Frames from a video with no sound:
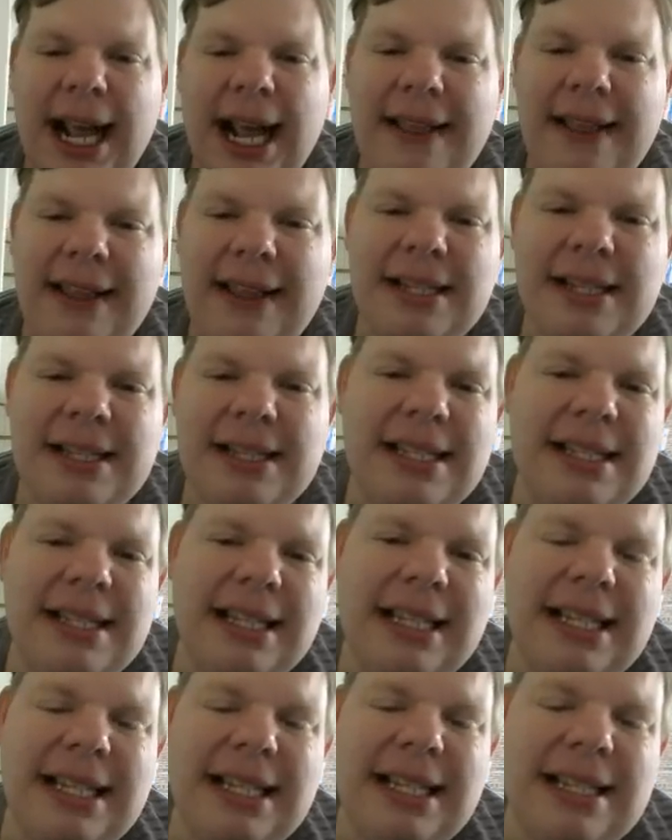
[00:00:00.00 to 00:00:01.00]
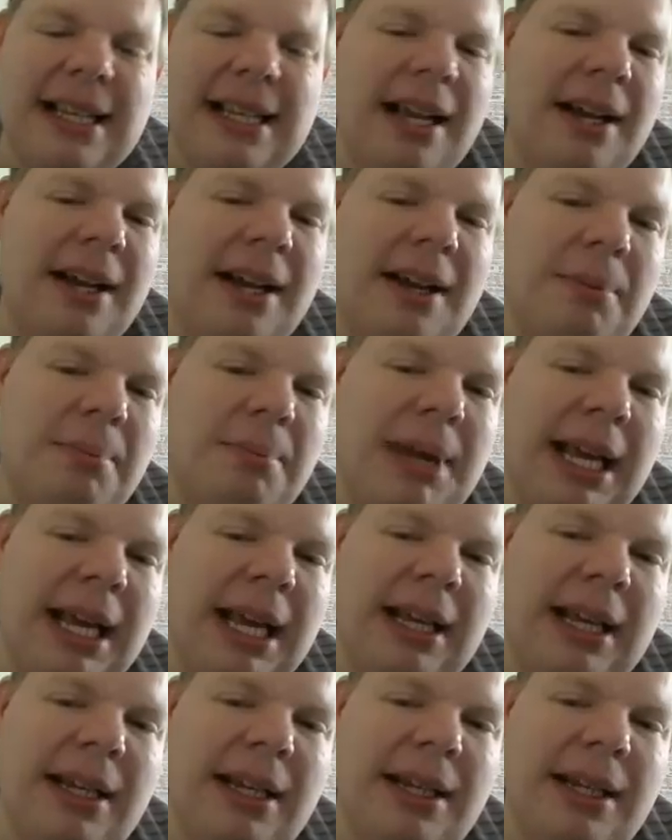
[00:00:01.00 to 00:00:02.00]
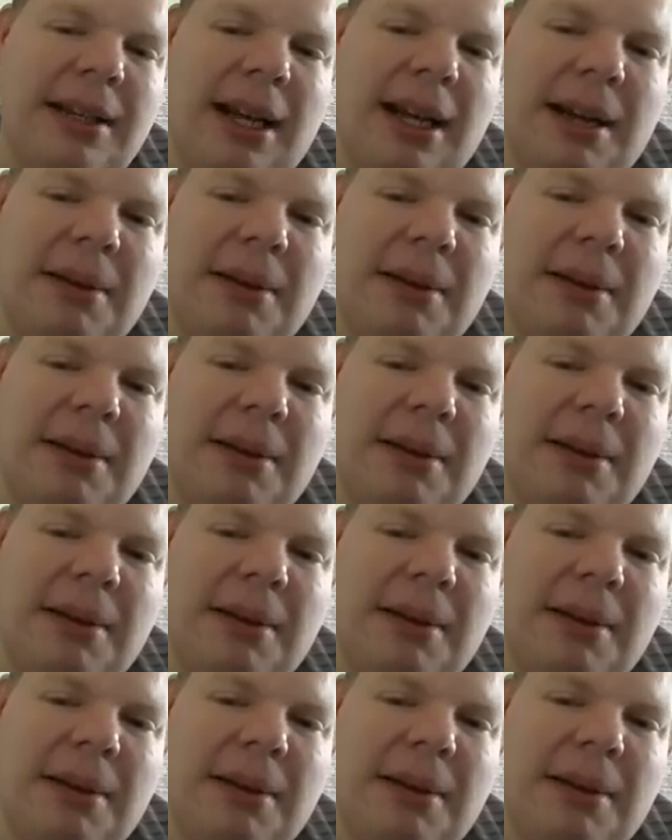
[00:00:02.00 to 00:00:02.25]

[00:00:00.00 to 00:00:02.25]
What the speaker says: And then since it is a Mega,